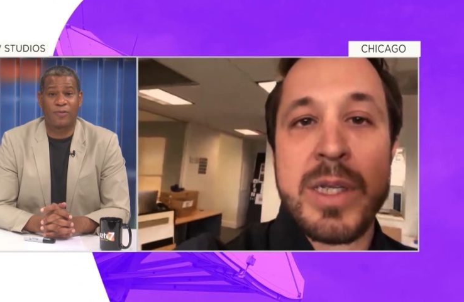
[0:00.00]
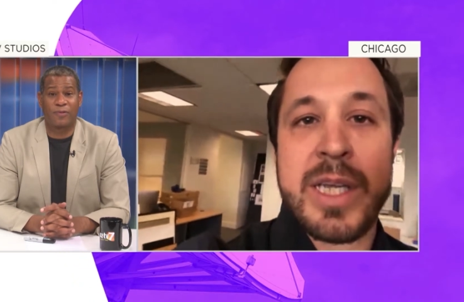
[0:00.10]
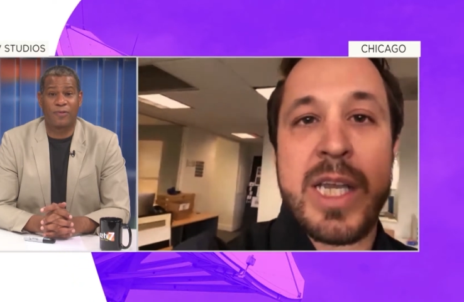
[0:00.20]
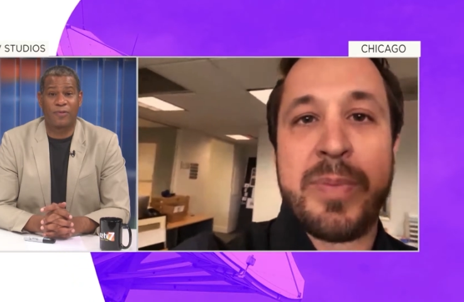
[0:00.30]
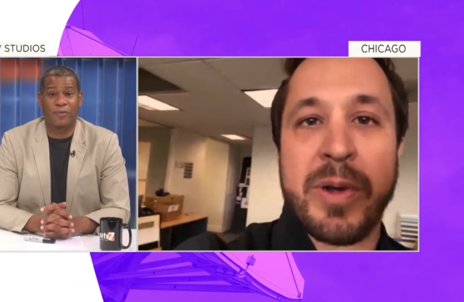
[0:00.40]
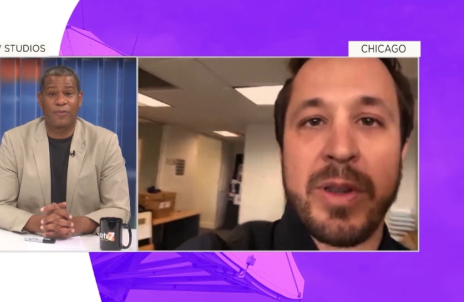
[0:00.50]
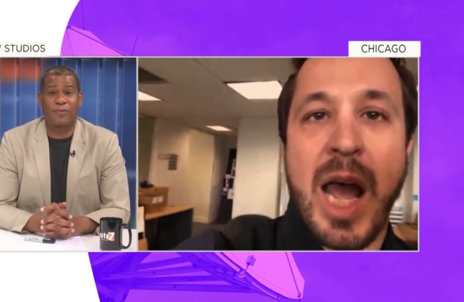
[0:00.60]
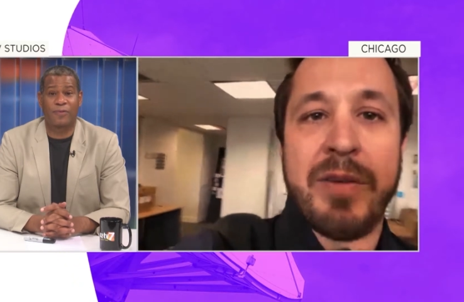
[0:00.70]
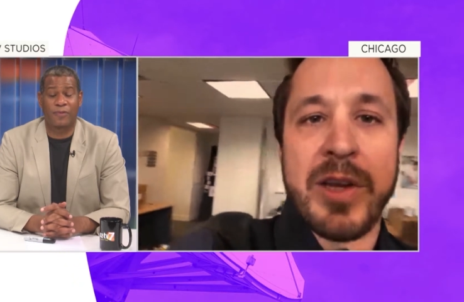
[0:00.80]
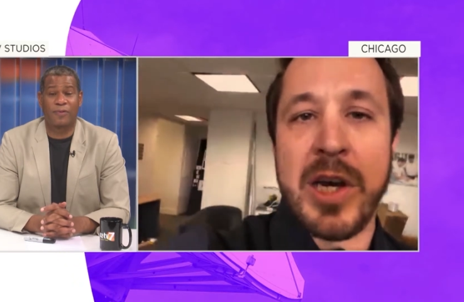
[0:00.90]
Speaker 1: keep their
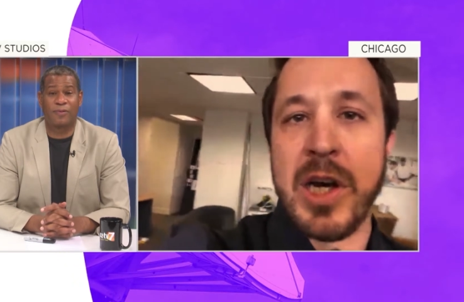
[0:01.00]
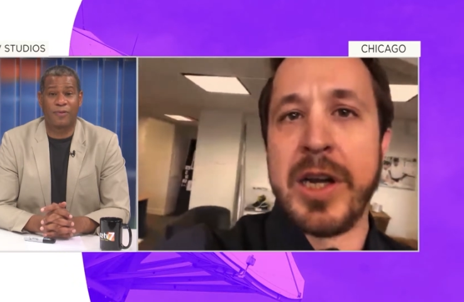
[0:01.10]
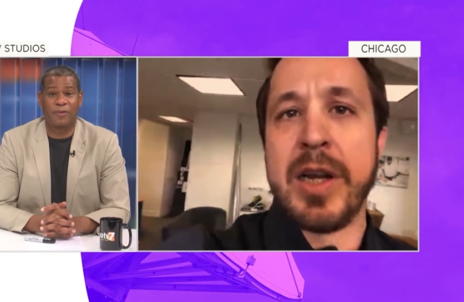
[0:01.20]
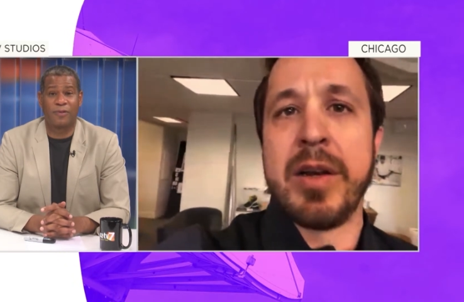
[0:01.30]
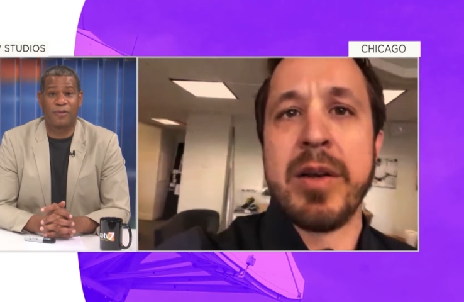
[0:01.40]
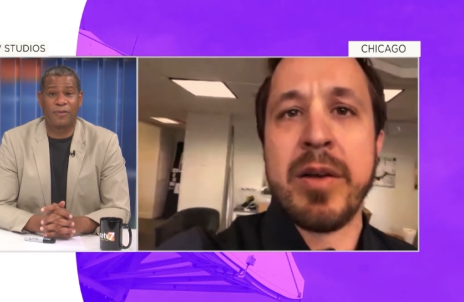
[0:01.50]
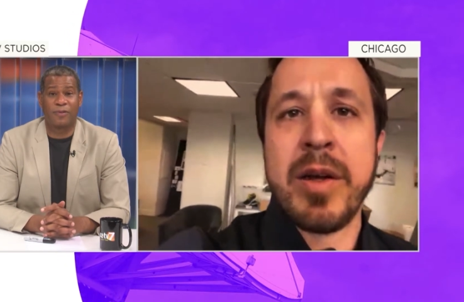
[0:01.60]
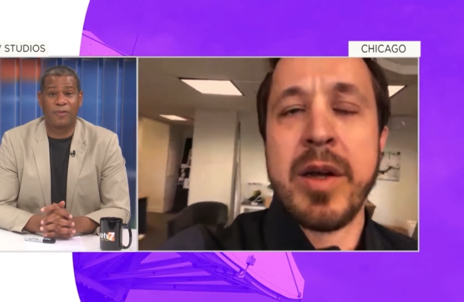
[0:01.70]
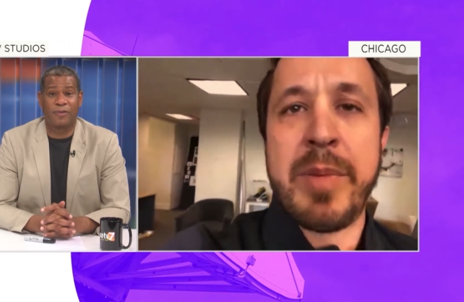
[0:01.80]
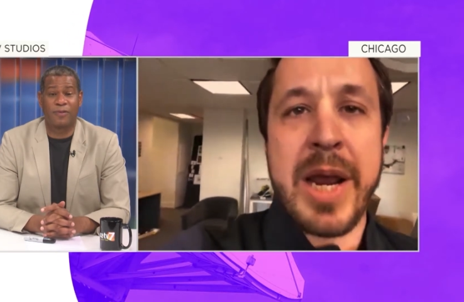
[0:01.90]
livelihood and
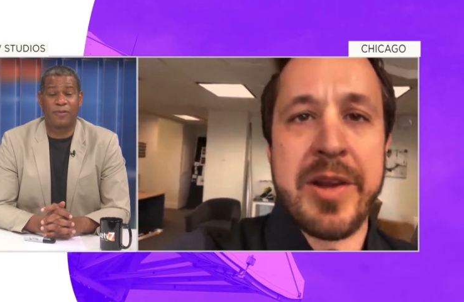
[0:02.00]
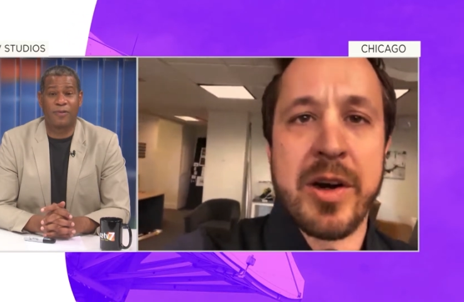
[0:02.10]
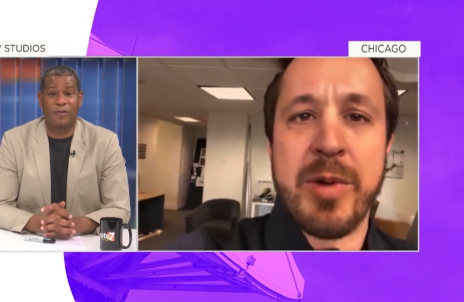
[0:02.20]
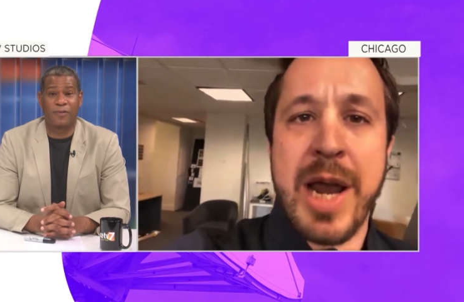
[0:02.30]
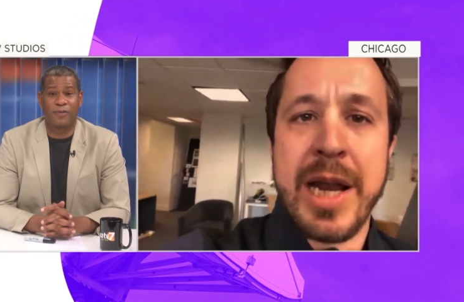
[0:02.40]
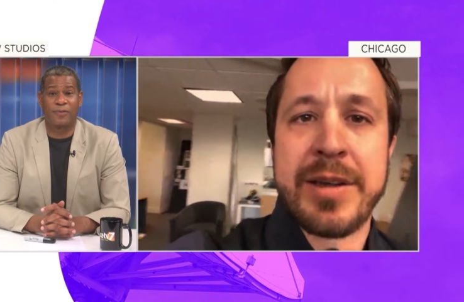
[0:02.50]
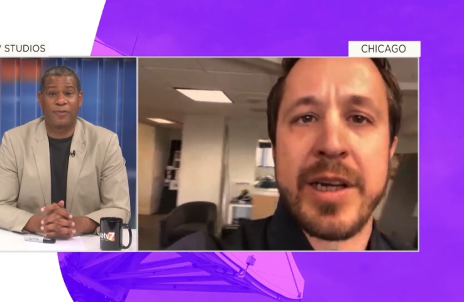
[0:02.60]
pay their rent